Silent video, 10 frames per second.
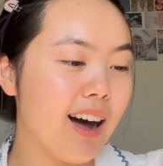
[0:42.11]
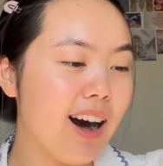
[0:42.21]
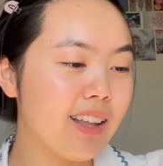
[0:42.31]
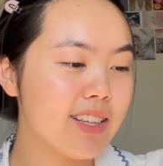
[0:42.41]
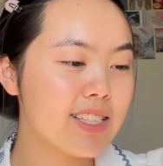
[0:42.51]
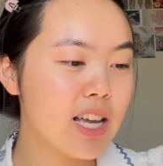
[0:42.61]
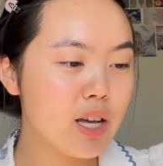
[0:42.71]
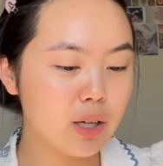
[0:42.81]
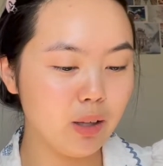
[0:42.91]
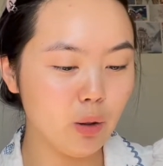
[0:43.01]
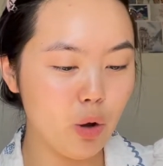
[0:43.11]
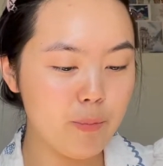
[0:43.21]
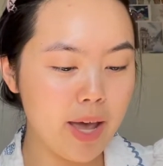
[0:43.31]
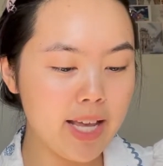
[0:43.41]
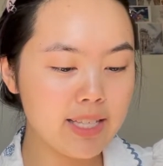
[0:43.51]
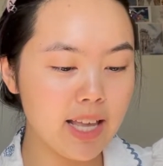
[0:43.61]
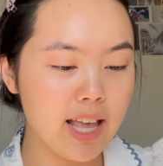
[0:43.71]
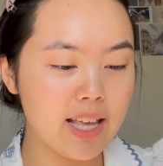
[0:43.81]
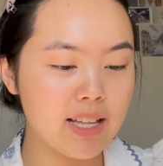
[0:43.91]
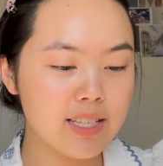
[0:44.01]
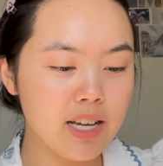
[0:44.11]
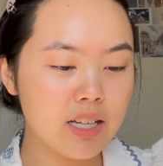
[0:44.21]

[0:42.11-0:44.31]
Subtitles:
Artless Glow Base, and